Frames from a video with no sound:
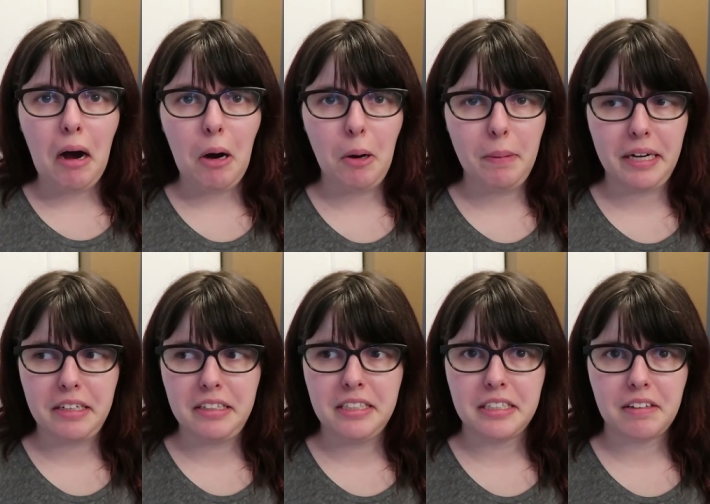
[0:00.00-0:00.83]
oh my
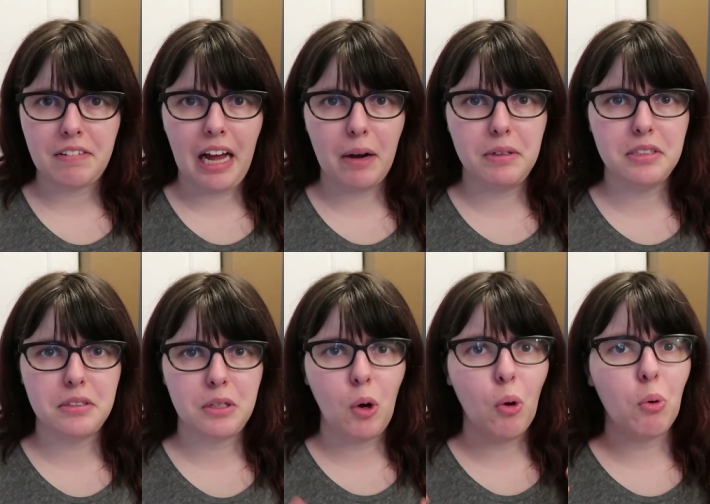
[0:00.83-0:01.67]
goodness, if that
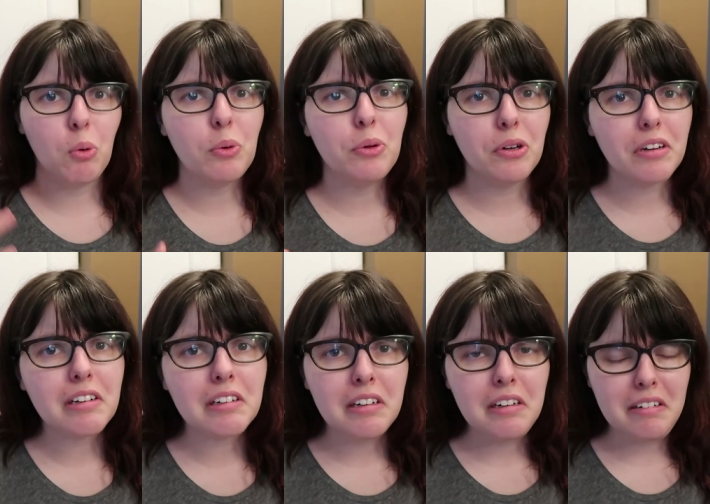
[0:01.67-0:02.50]
was
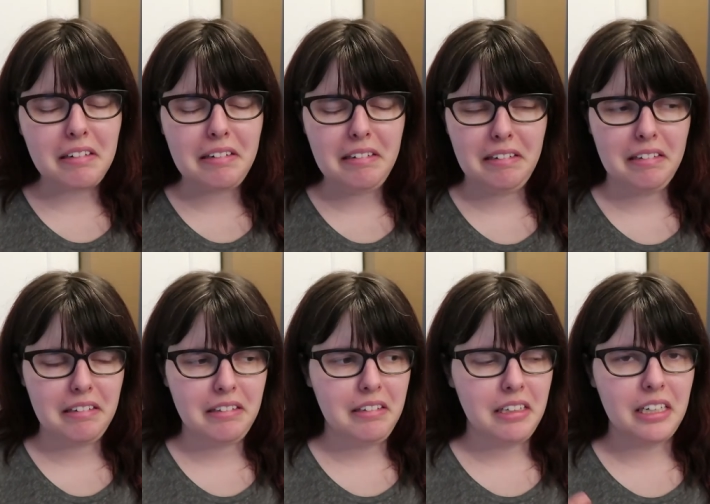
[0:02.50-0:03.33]
colder, ugh,
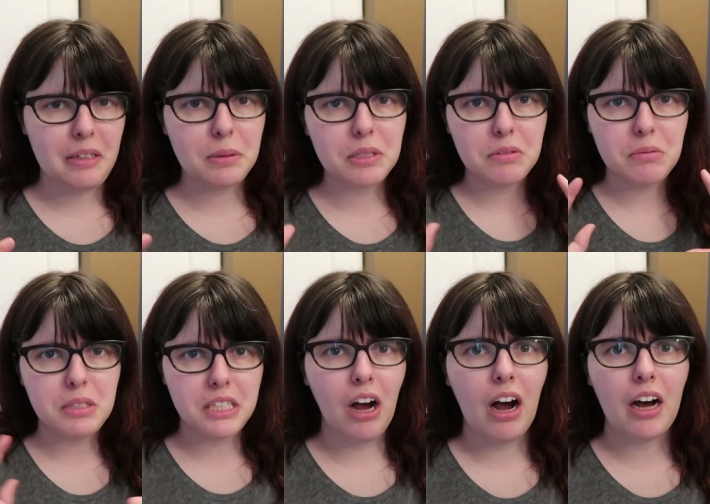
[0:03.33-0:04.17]
it was
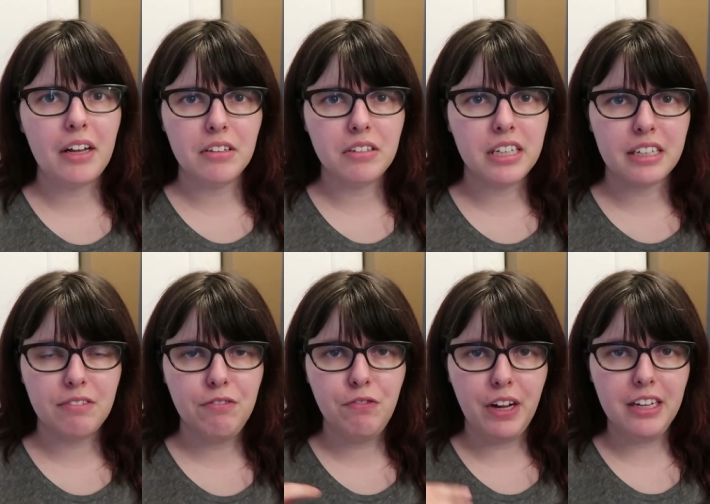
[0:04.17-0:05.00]
really hot. There were like
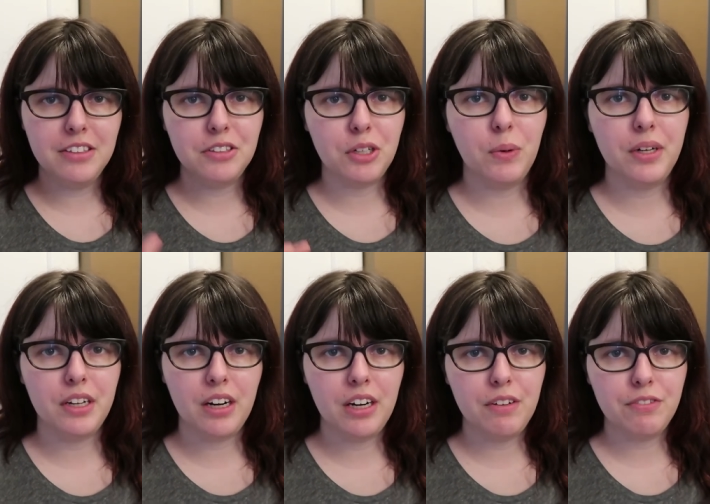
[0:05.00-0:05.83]
fans
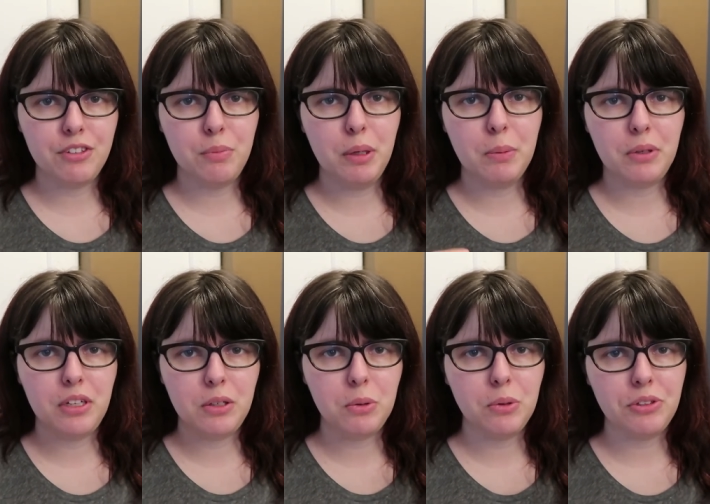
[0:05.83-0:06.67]
going off so people
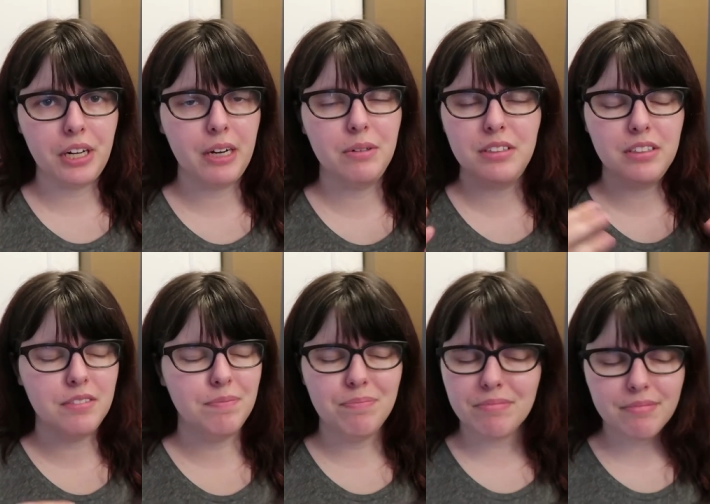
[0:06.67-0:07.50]
could cool down,
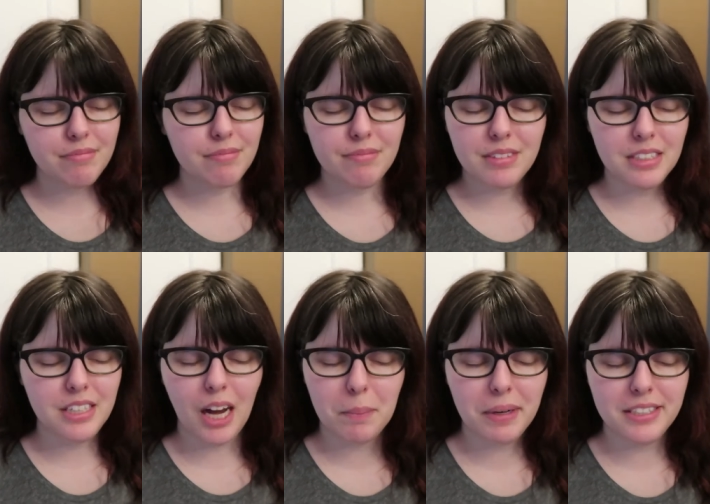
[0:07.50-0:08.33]
and
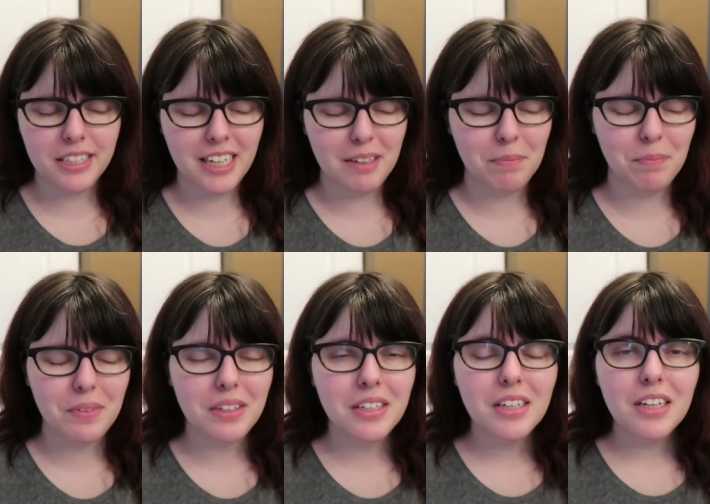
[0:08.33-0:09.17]
not my jam.
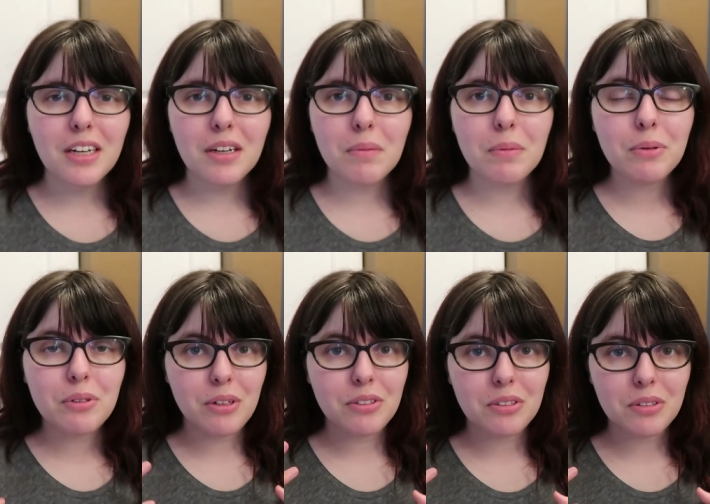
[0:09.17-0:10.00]
But it was
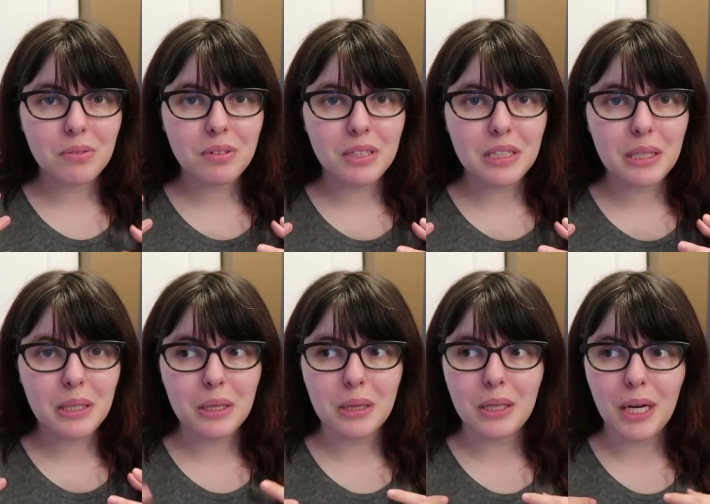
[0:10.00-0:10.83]
also
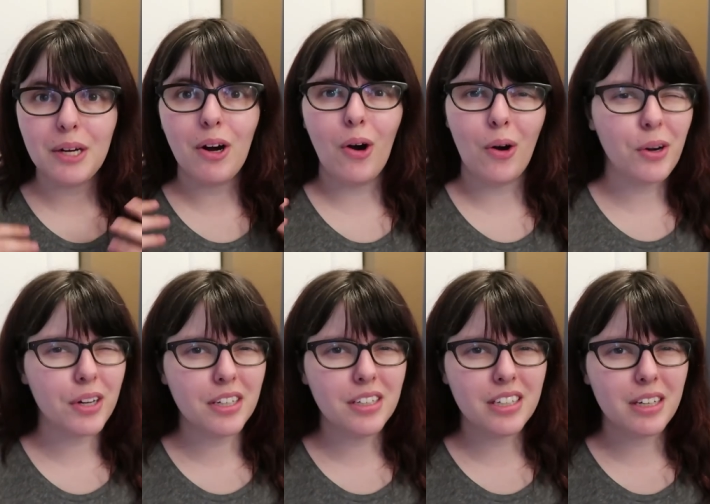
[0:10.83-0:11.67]
really
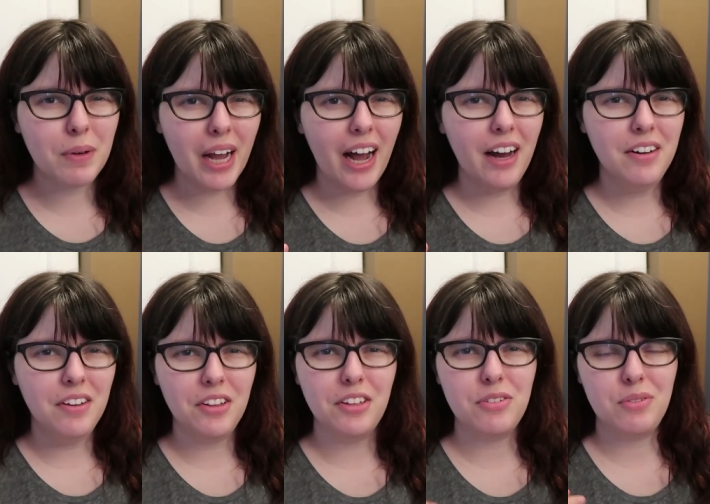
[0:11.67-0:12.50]
lighthearted. Like, we had
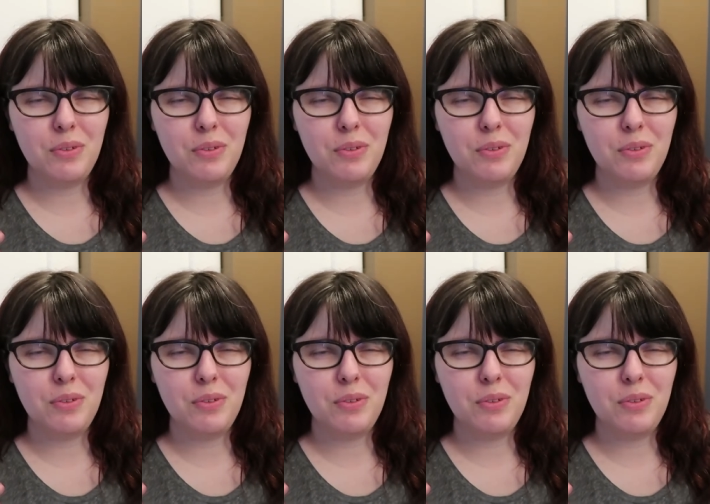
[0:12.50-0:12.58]
this